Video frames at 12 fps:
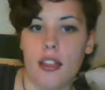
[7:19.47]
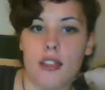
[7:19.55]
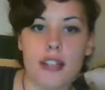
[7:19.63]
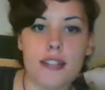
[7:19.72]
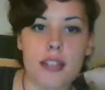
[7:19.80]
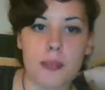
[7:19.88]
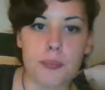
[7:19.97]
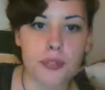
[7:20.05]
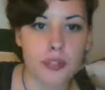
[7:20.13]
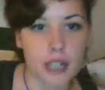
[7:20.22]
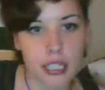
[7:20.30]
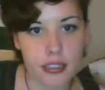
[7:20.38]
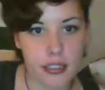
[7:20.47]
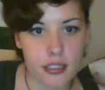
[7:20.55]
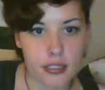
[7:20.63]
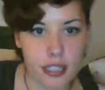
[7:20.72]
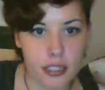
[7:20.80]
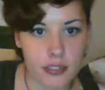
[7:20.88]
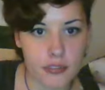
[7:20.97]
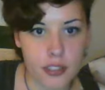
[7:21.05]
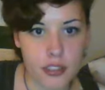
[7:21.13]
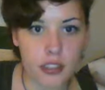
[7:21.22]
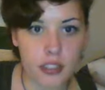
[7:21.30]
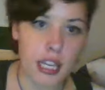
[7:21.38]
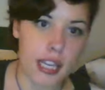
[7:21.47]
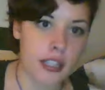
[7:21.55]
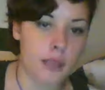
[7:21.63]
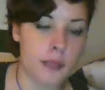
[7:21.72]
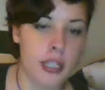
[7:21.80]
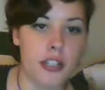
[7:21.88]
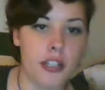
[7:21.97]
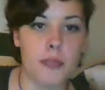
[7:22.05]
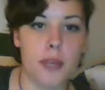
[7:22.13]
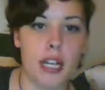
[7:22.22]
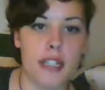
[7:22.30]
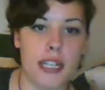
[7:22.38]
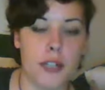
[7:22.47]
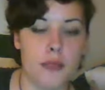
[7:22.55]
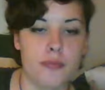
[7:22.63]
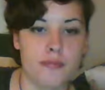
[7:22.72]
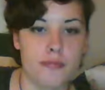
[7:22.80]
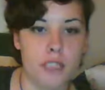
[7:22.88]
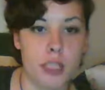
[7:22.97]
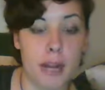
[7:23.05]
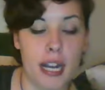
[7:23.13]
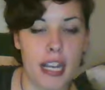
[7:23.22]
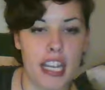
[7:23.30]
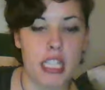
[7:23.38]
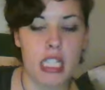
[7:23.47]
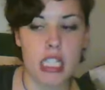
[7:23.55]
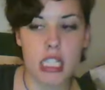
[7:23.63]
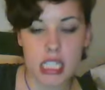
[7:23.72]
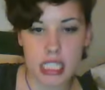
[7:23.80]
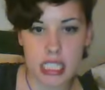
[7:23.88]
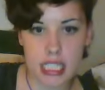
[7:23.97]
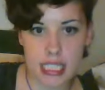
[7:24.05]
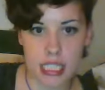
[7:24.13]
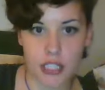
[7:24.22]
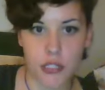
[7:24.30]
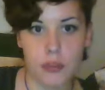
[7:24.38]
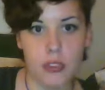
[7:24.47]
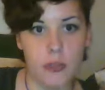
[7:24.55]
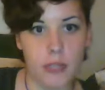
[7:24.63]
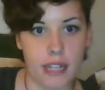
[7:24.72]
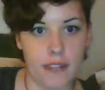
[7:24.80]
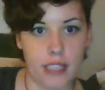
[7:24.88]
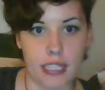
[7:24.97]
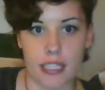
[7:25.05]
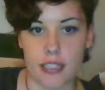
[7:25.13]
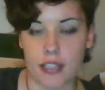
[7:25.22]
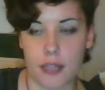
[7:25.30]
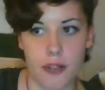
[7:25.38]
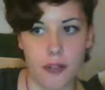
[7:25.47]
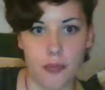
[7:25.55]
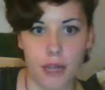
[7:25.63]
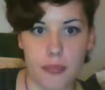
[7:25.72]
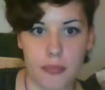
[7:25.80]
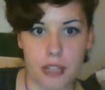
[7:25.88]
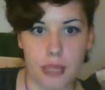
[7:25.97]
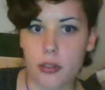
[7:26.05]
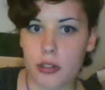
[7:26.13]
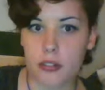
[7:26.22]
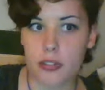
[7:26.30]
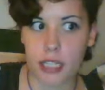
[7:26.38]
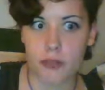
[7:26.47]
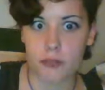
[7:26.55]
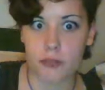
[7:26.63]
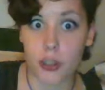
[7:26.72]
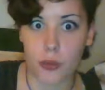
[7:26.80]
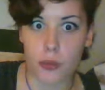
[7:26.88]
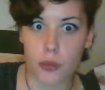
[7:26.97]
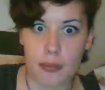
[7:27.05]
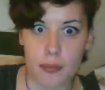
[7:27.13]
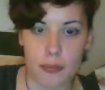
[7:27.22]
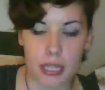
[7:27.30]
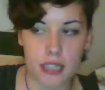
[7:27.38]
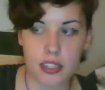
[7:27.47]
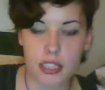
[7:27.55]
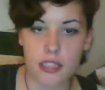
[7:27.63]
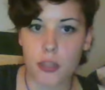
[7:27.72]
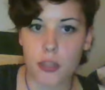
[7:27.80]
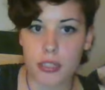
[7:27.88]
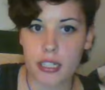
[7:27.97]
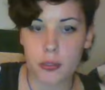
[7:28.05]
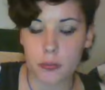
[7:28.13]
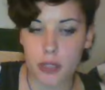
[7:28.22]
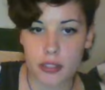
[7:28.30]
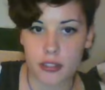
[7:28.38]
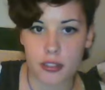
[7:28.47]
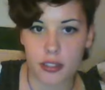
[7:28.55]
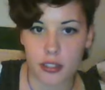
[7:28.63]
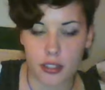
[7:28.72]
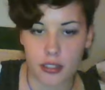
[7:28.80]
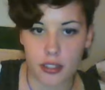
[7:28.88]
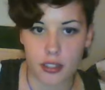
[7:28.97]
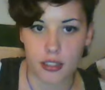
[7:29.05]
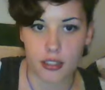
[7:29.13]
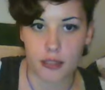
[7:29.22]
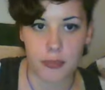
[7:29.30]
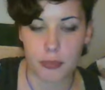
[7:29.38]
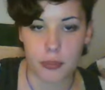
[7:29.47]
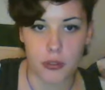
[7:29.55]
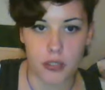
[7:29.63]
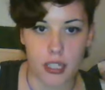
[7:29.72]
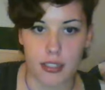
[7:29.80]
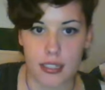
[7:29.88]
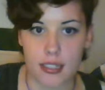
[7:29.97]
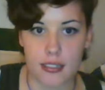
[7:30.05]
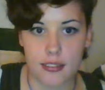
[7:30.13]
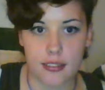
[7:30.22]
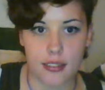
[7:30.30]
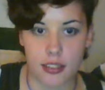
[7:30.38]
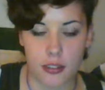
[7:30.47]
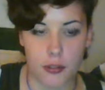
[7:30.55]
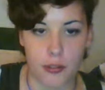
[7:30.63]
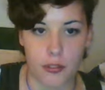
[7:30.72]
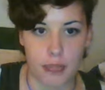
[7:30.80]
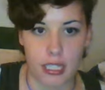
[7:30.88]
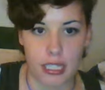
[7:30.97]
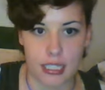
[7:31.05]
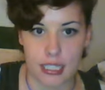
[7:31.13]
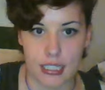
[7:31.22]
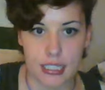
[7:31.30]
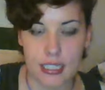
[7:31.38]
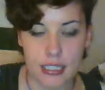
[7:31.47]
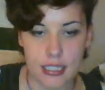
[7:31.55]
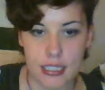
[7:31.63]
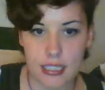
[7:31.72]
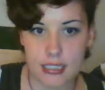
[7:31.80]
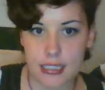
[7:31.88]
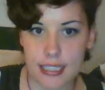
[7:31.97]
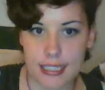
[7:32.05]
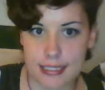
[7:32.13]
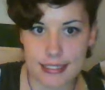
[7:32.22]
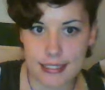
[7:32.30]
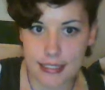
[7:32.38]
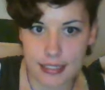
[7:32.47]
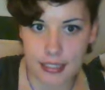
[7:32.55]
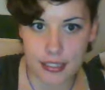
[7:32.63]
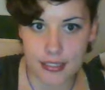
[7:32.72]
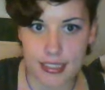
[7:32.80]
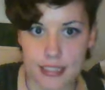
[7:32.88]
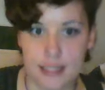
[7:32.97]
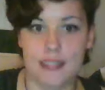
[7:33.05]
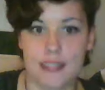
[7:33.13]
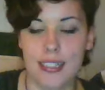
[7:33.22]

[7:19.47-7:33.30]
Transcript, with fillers: there's a pretty little native girl. Hey, come here. You're mine now. You're my sexual whatever. Like, they would rape. They were, like, you know, the rape and pillaging. No one did it worse than the people who colonized the North America. Like, seriously.